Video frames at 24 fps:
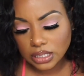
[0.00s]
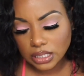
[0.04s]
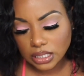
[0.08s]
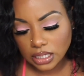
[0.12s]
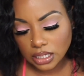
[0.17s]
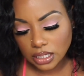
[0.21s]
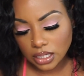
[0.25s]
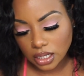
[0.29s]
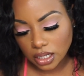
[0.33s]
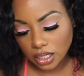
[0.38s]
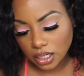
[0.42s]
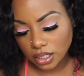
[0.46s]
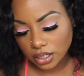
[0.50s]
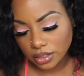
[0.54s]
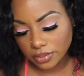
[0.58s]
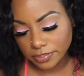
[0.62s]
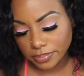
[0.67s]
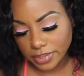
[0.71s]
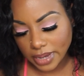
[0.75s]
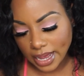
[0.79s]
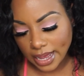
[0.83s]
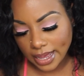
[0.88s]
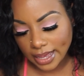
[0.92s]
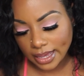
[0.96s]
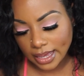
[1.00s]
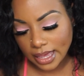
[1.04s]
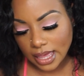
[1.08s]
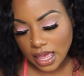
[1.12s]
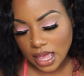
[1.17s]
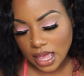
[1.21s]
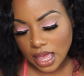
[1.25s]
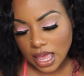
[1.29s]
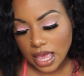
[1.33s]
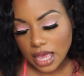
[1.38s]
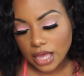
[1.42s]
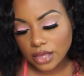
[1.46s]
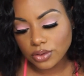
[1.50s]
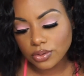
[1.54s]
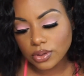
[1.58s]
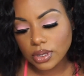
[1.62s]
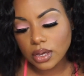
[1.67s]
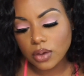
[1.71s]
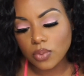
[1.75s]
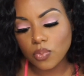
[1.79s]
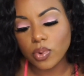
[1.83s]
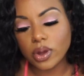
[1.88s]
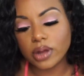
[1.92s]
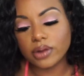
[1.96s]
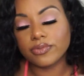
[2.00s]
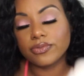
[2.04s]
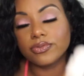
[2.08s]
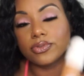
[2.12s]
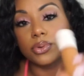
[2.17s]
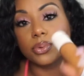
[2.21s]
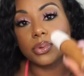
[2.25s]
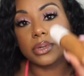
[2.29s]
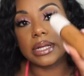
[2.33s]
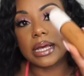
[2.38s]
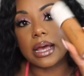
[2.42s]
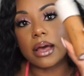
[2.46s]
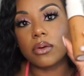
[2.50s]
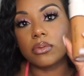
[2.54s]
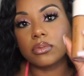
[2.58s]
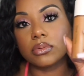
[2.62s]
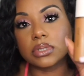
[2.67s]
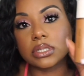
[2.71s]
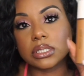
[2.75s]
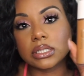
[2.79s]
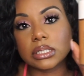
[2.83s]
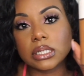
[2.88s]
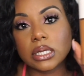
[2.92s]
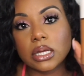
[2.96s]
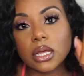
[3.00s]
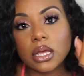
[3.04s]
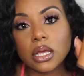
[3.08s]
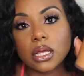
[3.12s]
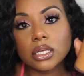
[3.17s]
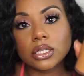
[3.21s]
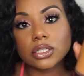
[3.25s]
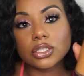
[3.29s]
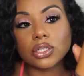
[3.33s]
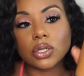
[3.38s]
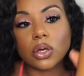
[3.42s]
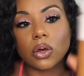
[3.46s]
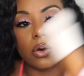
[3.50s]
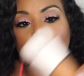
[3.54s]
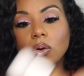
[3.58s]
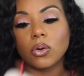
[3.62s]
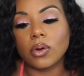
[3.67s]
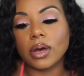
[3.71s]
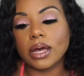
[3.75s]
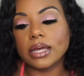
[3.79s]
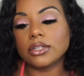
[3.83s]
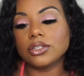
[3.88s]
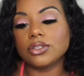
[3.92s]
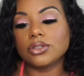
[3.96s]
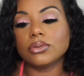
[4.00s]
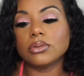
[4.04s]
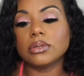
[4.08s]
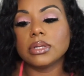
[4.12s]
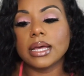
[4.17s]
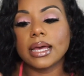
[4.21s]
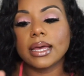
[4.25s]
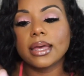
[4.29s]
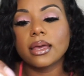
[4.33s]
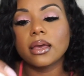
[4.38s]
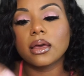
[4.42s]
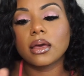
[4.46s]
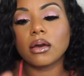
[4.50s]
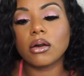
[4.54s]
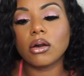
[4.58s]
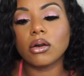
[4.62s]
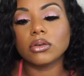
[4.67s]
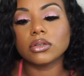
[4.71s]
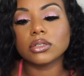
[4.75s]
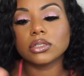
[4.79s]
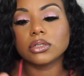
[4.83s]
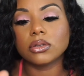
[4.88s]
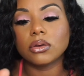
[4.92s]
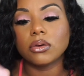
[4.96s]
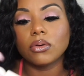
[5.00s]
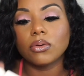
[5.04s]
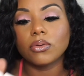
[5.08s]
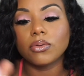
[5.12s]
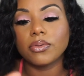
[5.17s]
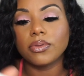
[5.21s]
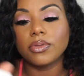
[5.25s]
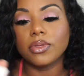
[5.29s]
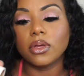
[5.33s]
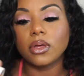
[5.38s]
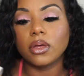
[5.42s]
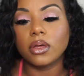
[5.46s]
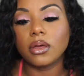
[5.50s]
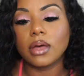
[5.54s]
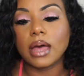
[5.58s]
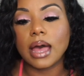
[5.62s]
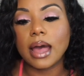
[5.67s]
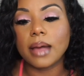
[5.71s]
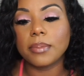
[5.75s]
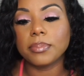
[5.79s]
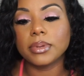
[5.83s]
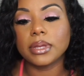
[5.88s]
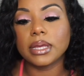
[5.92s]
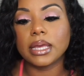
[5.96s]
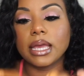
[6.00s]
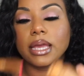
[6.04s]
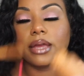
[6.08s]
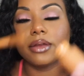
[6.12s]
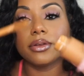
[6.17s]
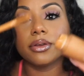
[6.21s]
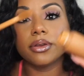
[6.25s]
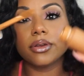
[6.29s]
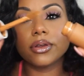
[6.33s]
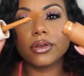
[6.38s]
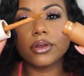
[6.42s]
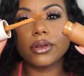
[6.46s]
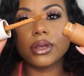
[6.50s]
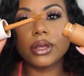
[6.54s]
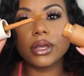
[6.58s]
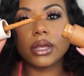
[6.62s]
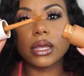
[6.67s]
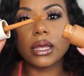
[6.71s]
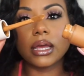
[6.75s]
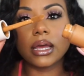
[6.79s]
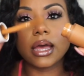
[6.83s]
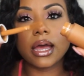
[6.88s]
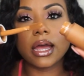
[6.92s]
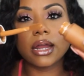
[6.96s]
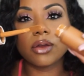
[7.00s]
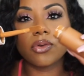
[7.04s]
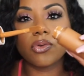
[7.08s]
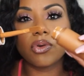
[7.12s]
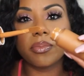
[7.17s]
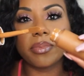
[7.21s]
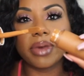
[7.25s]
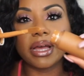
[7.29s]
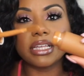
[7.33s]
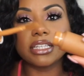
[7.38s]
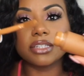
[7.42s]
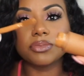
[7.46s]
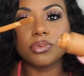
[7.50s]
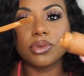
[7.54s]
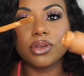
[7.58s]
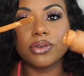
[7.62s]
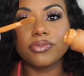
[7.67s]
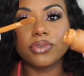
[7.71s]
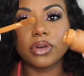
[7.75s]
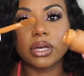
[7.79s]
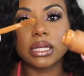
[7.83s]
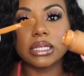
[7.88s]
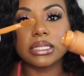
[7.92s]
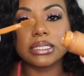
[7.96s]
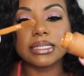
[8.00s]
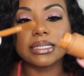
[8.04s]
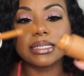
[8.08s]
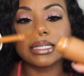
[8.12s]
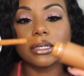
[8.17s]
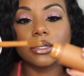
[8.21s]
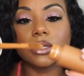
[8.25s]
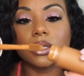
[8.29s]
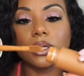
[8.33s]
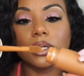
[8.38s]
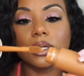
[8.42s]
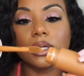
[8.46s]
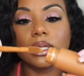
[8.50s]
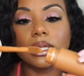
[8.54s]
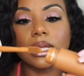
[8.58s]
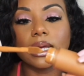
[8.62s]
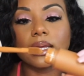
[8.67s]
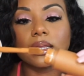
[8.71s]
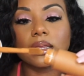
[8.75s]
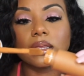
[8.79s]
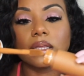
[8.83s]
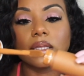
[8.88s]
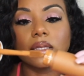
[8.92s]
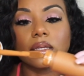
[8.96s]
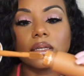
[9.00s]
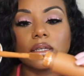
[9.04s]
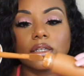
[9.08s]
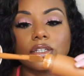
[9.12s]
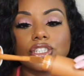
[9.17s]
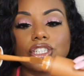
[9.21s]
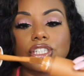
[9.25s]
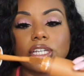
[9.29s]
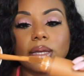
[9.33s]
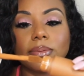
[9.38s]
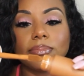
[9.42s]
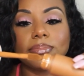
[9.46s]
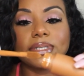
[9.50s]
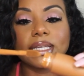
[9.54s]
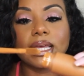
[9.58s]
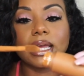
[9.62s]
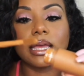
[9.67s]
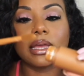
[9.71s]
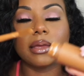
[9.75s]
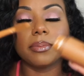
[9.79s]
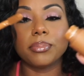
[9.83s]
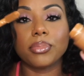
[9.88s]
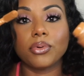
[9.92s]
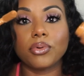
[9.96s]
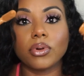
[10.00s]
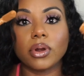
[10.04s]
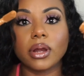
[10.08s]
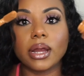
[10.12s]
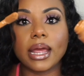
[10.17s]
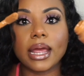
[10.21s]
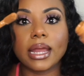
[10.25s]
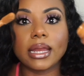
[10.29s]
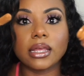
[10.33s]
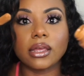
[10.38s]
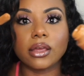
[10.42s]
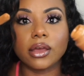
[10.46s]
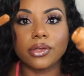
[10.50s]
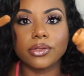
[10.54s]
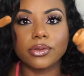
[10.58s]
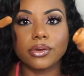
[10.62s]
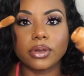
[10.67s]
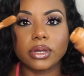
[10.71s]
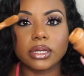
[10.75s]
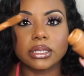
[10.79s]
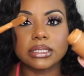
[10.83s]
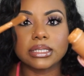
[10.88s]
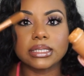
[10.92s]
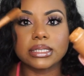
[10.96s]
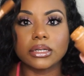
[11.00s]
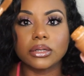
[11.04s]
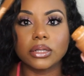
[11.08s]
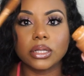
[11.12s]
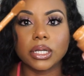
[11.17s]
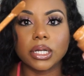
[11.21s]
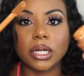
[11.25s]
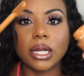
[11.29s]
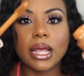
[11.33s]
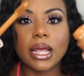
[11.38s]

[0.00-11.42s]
a good buy, and you get 1 fluid ounce. So I do like also the applicator. It kind of reminds me of a concealer like the Shape Tape or any other concealer.